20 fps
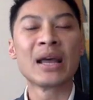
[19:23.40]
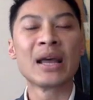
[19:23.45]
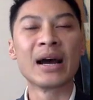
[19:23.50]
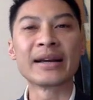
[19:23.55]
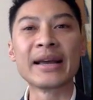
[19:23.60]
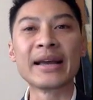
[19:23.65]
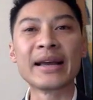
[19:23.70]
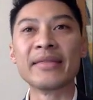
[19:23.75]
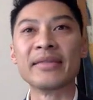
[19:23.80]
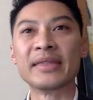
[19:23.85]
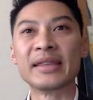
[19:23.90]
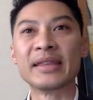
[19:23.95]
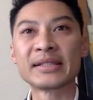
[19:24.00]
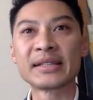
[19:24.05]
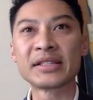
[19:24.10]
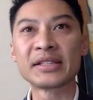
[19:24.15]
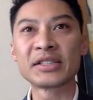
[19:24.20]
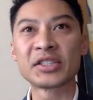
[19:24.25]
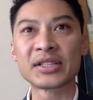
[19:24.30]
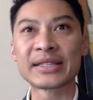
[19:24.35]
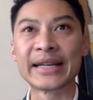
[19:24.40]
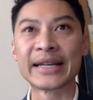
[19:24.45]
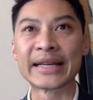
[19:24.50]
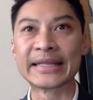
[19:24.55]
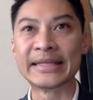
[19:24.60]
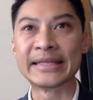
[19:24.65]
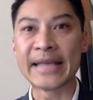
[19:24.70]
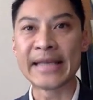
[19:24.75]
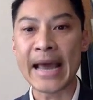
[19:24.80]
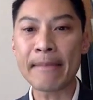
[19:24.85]
again, this is just an
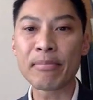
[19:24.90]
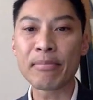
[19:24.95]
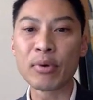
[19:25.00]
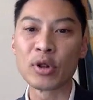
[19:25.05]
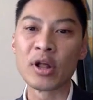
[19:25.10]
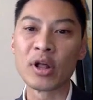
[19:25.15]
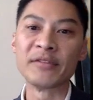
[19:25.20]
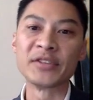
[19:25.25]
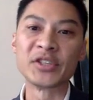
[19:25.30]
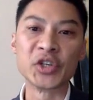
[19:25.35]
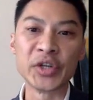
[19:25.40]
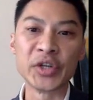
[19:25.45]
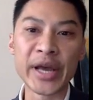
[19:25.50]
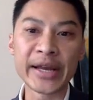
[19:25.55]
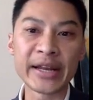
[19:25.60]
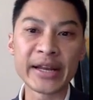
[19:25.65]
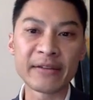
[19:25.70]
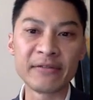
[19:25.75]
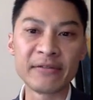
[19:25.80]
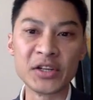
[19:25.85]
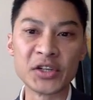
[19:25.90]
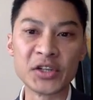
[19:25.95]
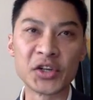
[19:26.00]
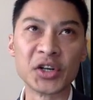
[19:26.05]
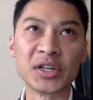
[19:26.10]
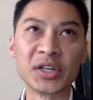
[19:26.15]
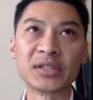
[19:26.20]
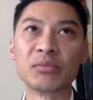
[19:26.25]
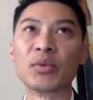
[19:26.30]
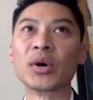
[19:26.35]
example of genetic
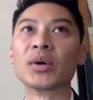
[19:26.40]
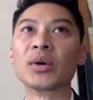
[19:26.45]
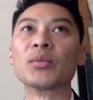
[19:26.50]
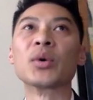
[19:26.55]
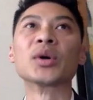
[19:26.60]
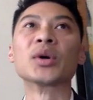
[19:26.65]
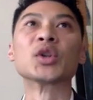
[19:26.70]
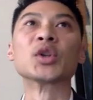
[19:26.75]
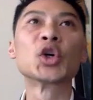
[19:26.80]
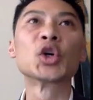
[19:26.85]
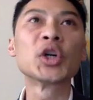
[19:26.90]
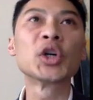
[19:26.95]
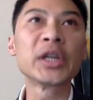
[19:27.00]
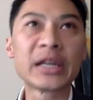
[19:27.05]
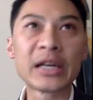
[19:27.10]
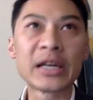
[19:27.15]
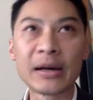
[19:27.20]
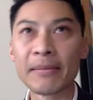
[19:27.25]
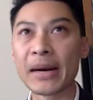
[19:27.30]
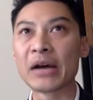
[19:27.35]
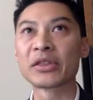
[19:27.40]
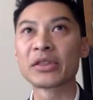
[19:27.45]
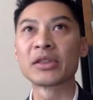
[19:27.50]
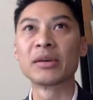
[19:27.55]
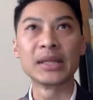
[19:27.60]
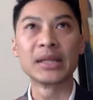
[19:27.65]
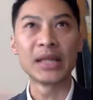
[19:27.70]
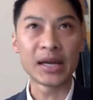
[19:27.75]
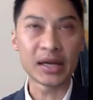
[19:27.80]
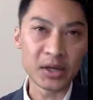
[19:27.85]
features. We're learning about the
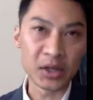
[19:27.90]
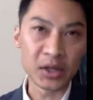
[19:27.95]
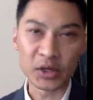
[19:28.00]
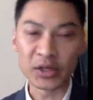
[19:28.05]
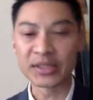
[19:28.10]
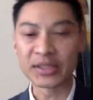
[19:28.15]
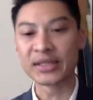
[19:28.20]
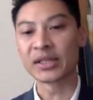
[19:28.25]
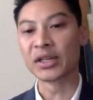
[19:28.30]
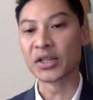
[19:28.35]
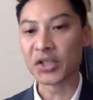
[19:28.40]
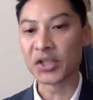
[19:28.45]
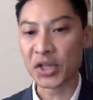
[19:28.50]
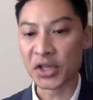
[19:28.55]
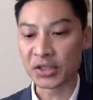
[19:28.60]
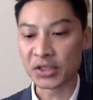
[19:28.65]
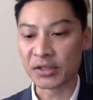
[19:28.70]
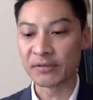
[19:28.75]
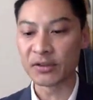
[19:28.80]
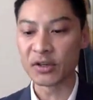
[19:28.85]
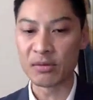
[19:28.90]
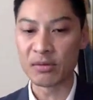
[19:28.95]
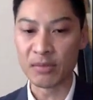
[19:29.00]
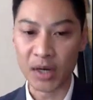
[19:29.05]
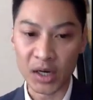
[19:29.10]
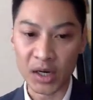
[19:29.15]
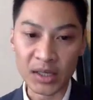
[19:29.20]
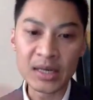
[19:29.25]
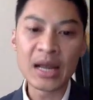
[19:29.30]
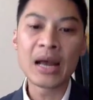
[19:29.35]
molecular signatures of
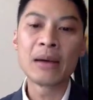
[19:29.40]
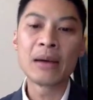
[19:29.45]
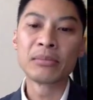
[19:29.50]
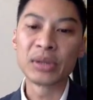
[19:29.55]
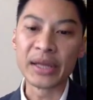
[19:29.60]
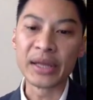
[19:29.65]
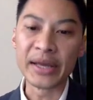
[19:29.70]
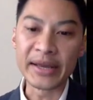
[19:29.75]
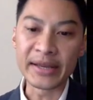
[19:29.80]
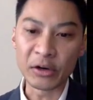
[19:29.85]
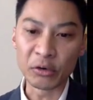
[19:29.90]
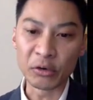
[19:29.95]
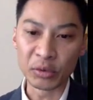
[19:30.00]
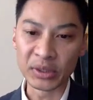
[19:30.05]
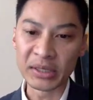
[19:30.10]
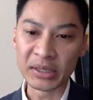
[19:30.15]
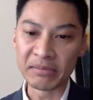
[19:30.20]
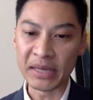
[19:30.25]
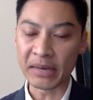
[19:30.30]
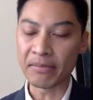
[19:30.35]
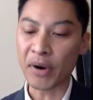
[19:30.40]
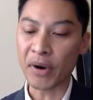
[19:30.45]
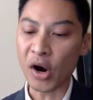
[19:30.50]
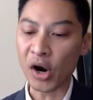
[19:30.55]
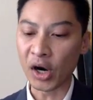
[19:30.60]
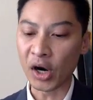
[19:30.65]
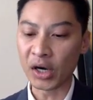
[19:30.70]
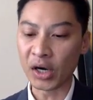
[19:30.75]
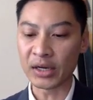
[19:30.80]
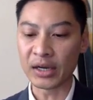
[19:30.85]
tumor playing a really big
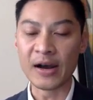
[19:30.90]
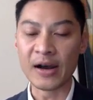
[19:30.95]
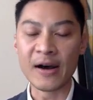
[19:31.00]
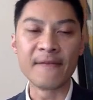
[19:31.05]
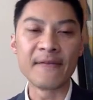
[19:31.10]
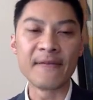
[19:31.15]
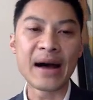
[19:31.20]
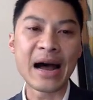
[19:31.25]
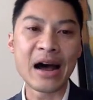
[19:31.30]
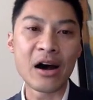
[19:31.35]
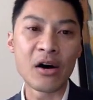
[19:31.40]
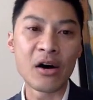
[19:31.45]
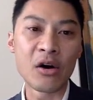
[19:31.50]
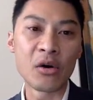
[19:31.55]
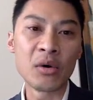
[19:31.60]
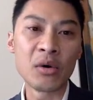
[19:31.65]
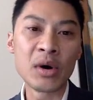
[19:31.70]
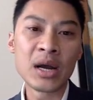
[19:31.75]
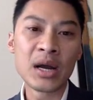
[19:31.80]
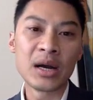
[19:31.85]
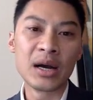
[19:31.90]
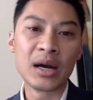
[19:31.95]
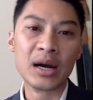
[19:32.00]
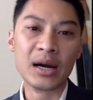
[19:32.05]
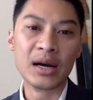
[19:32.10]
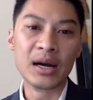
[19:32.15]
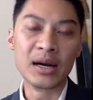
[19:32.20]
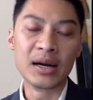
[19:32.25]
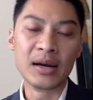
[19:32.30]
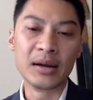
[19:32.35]
part of how
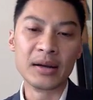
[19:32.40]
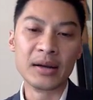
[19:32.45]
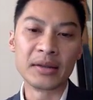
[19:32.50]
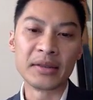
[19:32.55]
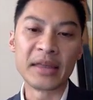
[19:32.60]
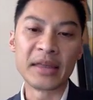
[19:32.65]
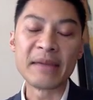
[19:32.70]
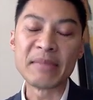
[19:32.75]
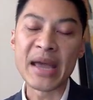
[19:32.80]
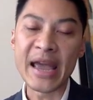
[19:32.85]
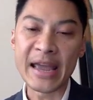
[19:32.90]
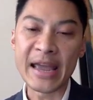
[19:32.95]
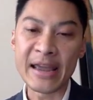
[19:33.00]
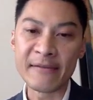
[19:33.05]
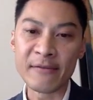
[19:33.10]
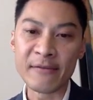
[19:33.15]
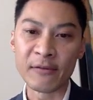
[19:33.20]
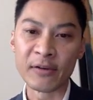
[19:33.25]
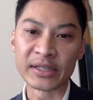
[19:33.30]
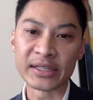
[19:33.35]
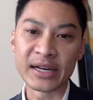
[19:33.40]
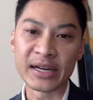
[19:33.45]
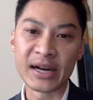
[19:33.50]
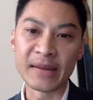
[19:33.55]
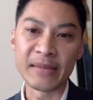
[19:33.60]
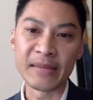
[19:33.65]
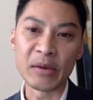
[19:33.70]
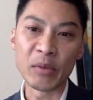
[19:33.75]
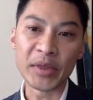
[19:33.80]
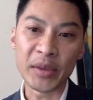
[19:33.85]
they behave over
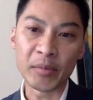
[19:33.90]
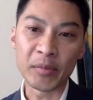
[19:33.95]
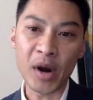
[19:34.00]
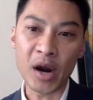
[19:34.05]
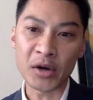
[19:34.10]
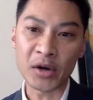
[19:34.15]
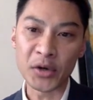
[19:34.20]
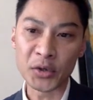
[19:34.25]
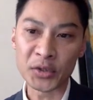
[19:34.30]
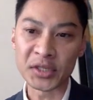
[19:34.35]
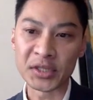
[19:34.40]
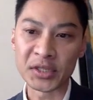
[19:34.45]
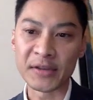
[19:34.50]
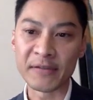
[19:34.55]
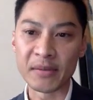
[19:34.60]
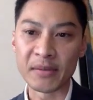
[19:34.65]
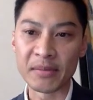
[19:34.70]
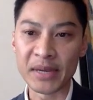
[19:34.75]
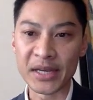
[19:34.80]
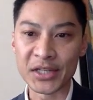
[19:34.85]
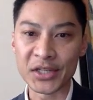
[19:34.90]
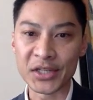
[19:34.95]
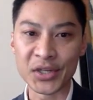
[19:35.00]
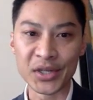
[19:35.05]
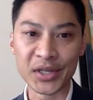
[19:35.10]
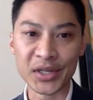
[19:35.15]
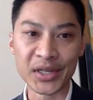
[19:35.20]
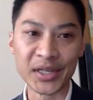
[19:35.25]
time and what the prognosis of the patient